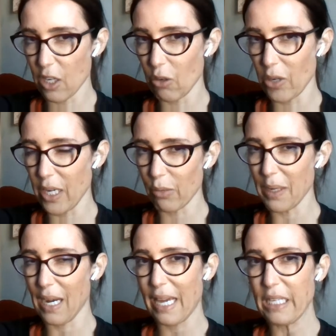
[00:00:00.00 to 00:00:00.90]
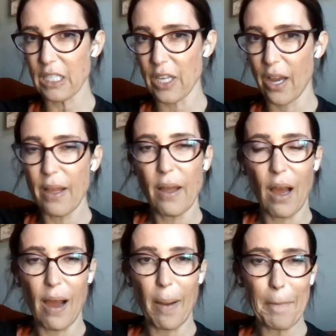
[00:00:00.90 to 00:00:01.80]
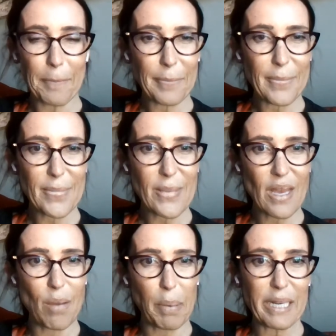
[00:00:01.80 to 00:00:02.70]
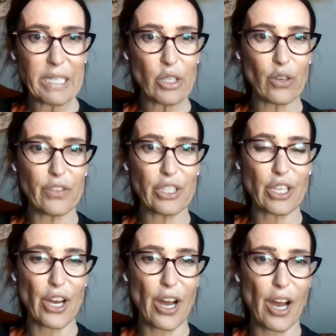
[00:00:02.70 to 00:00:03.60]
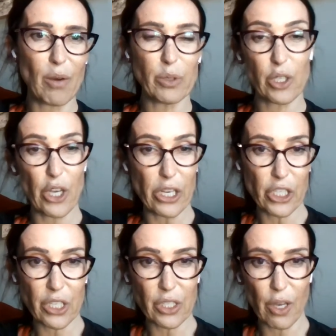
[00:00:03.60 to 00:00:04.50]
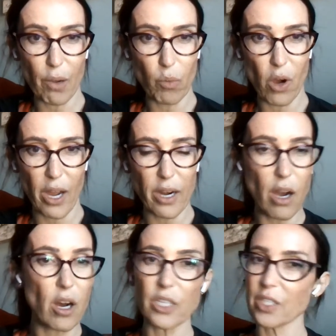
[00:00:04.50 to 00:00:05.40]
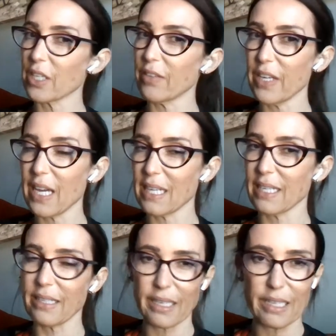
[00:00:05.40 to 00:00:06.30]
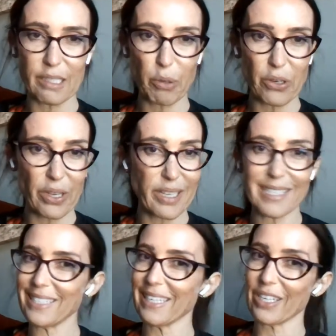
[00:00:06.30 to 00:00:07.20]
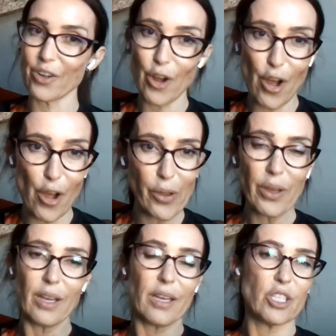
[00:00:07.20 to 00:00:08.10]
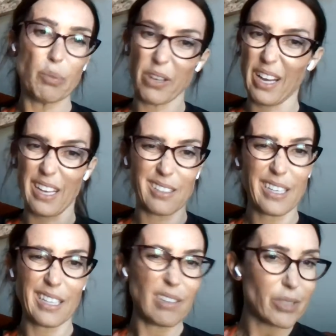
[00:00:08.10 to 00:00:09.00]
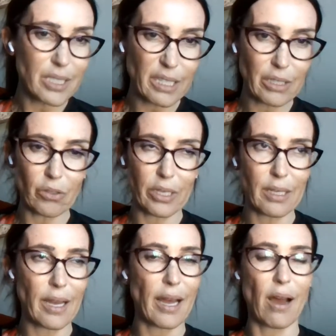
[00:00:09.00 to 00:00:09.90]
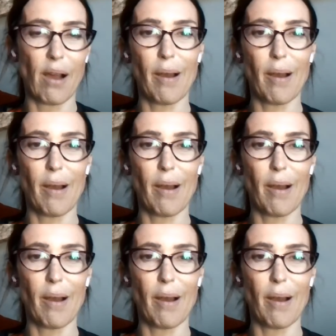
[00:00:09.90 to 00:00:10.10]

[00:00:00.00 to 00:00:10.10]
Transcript: the law a little bit later. Police officer was searching someone, asked if he had anything in his pocket. He said no. She put her hand in, there was a needle in there,